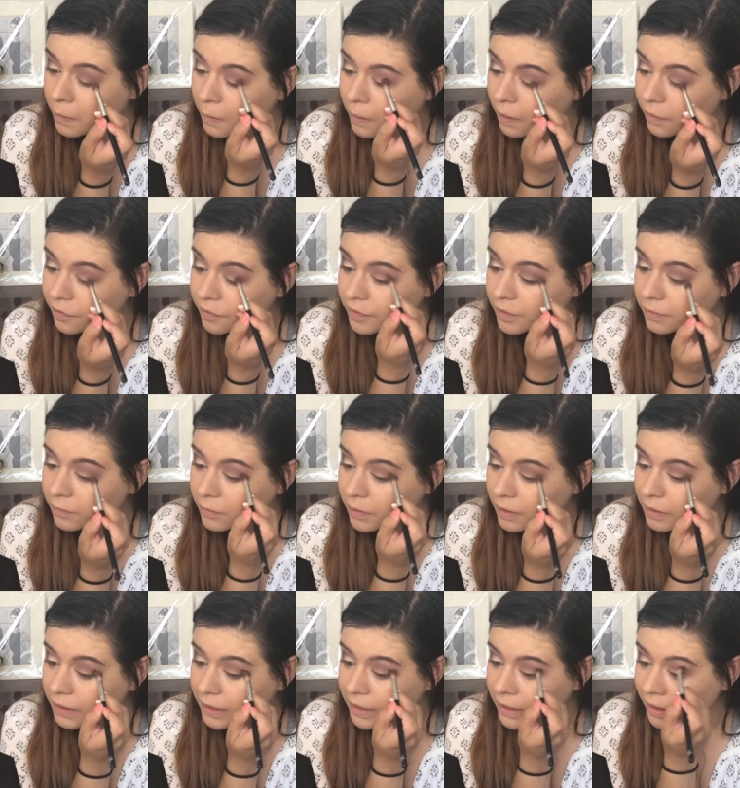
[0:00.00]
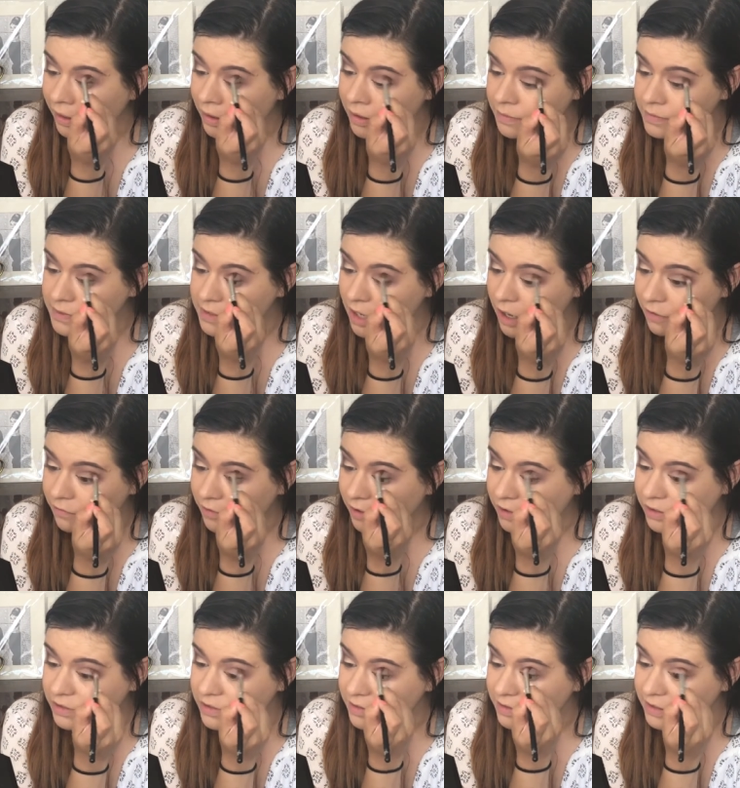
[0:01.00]
nothing really comes off
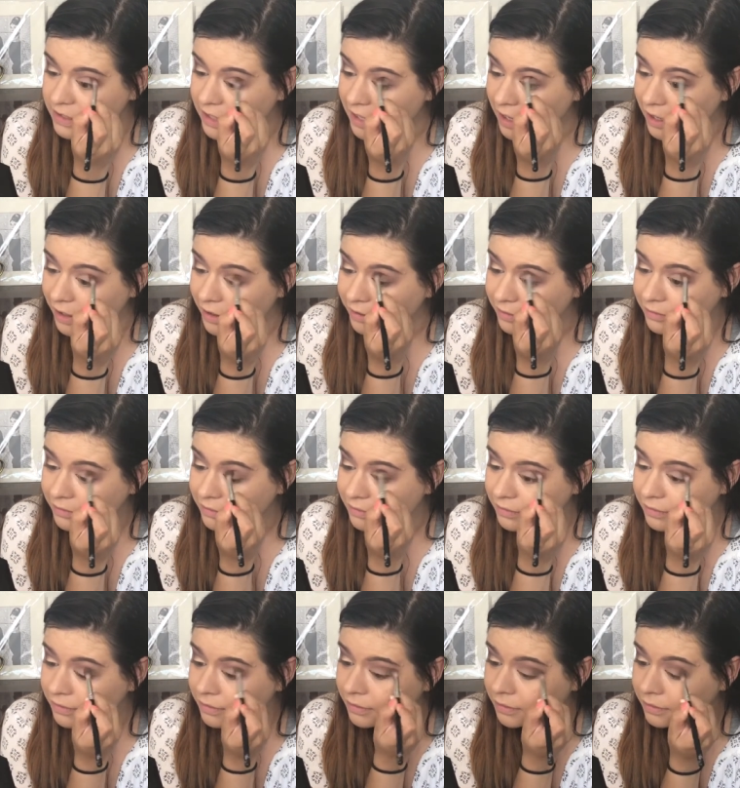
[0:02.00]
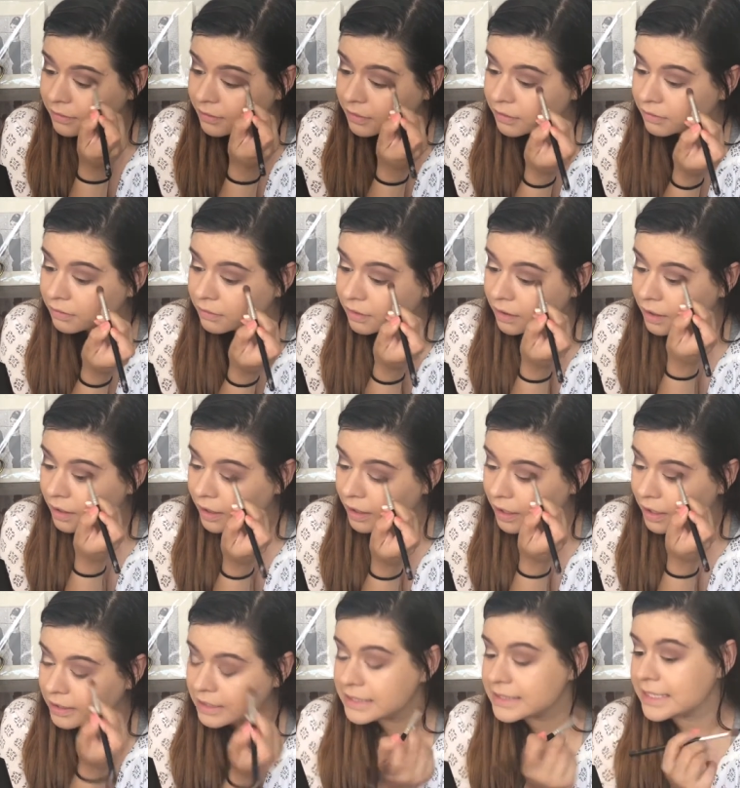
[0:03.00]
onto the eye.
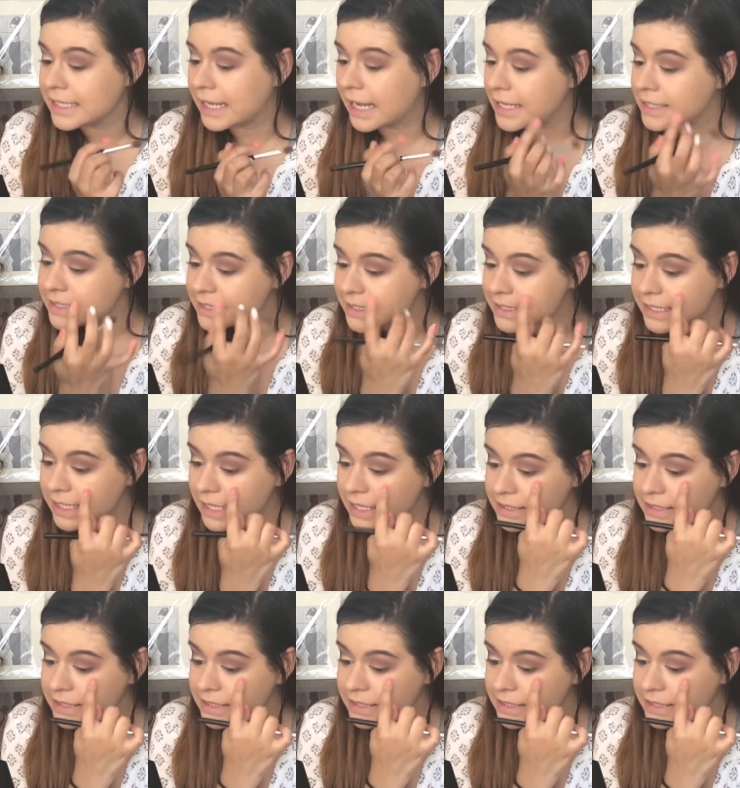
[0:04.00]
And it's like I see